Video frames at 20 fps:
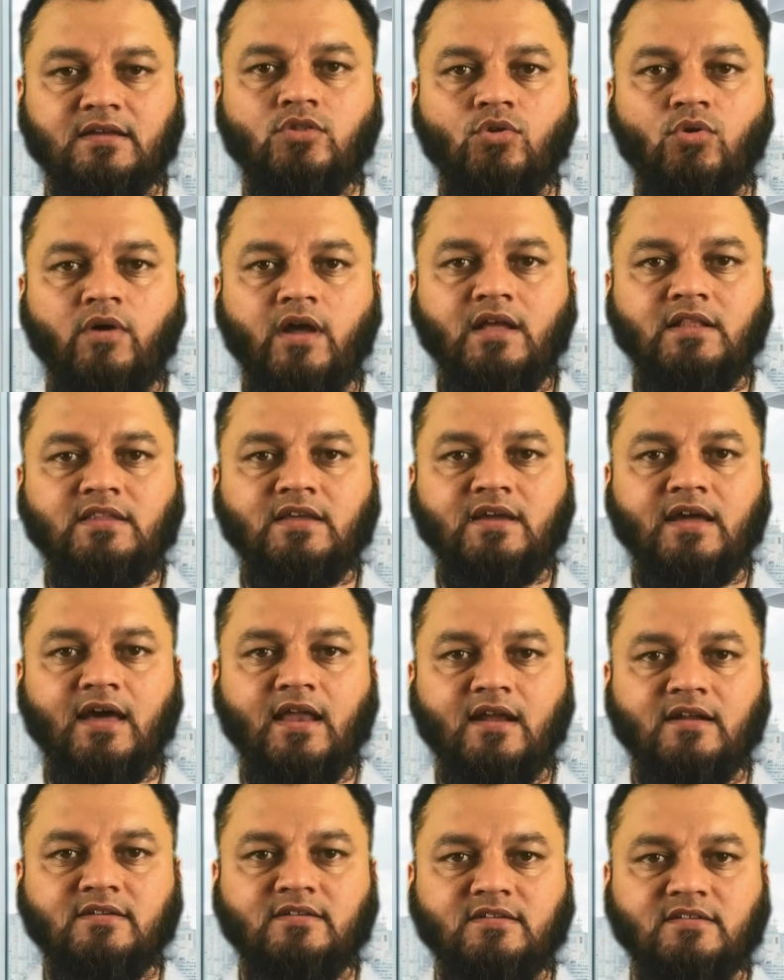Knowing the
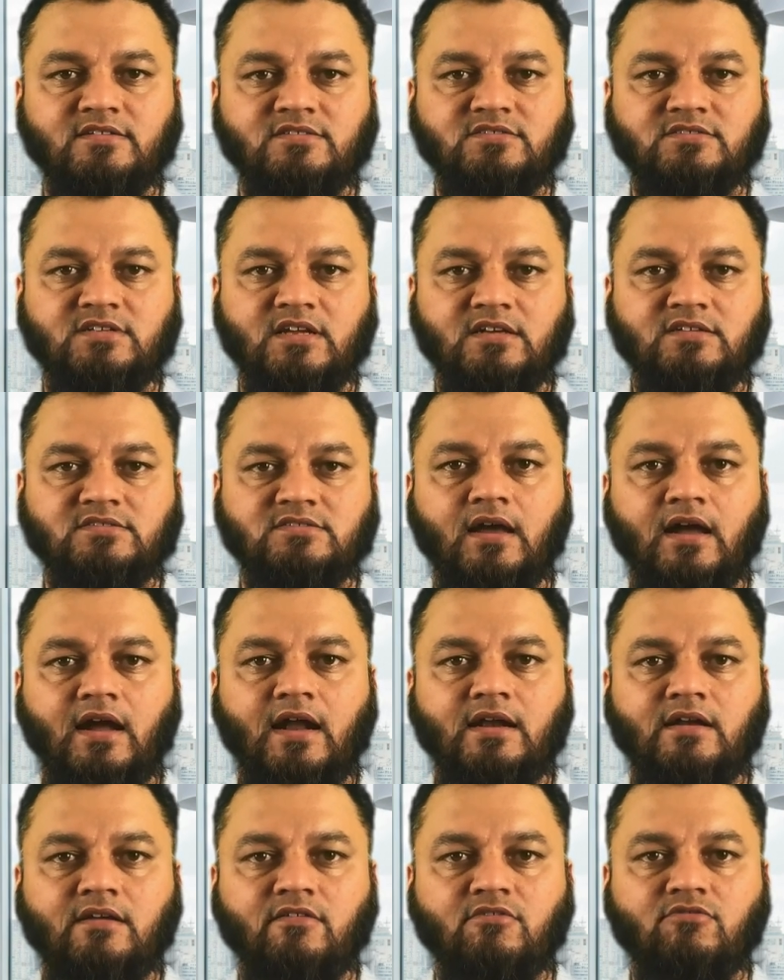characteristics
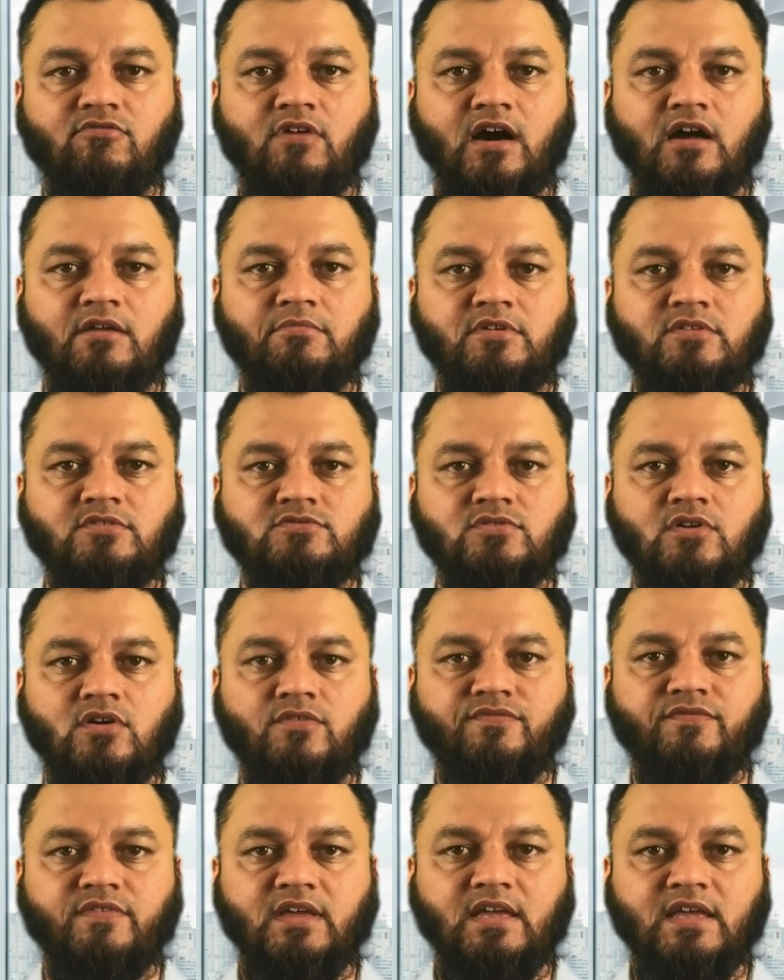and requirements
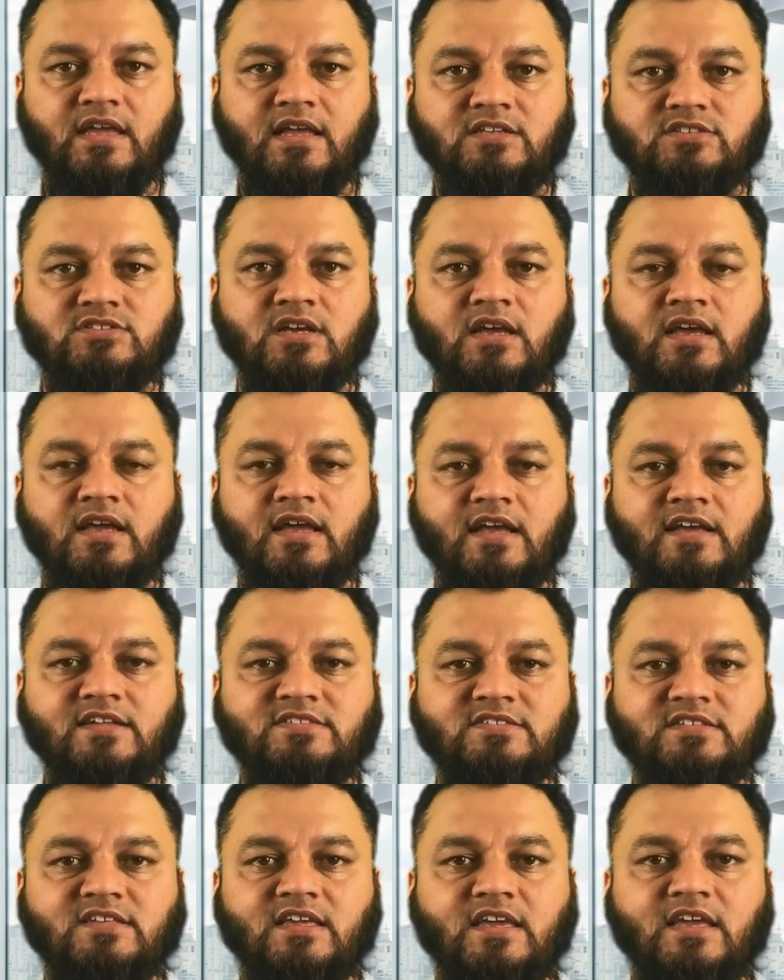of each
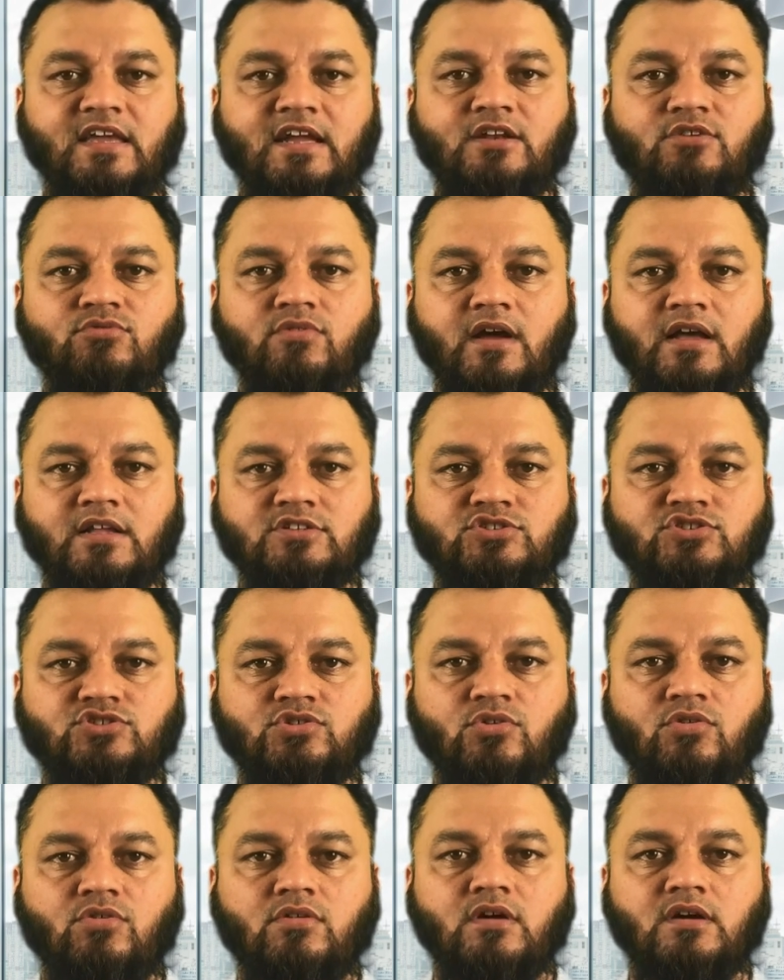is key to
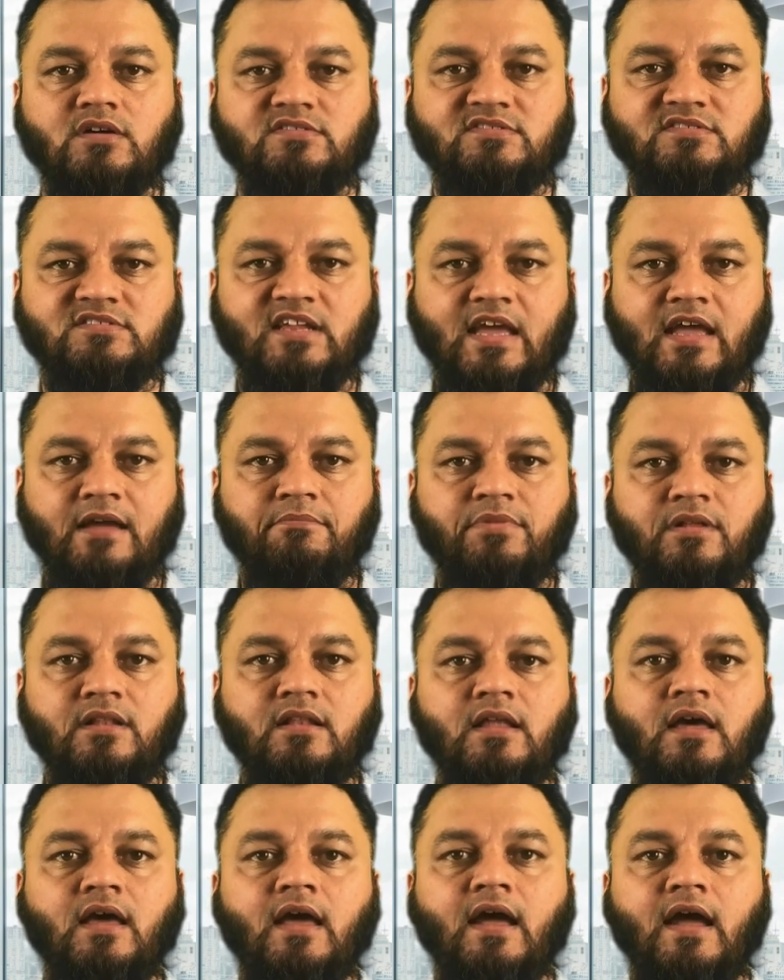ensure a
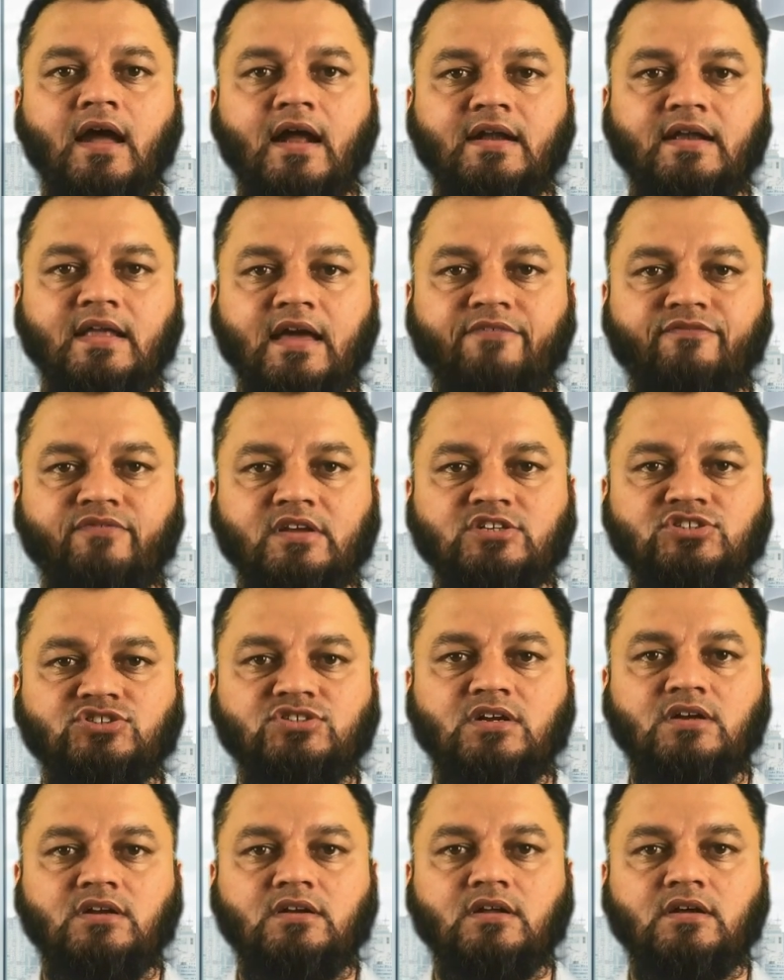stable and
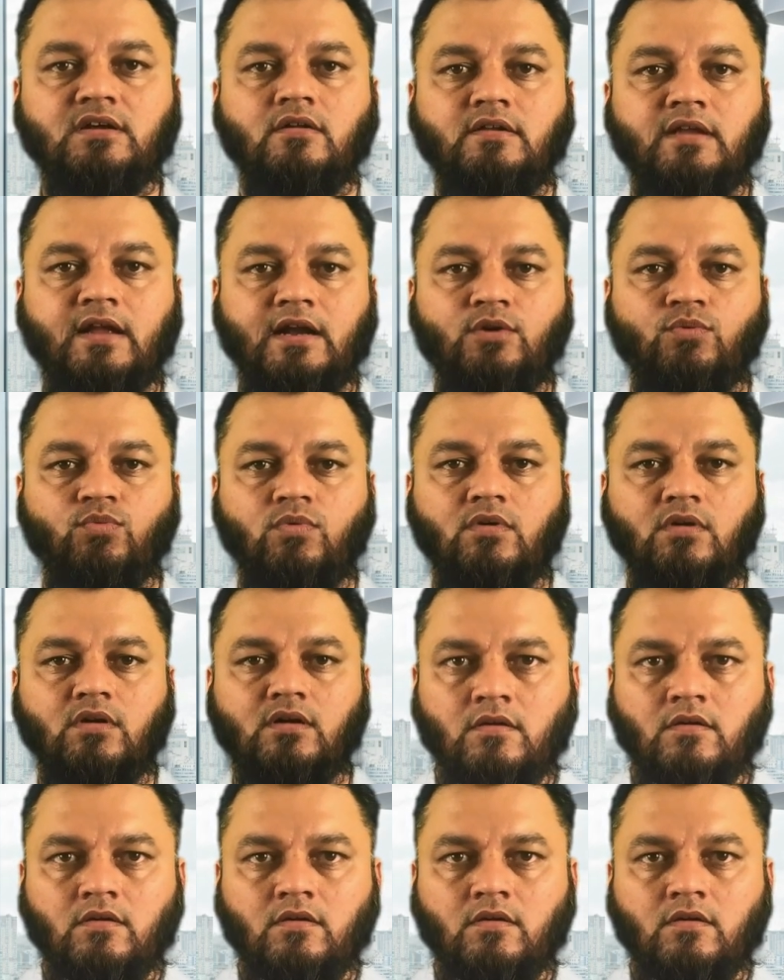efficient network.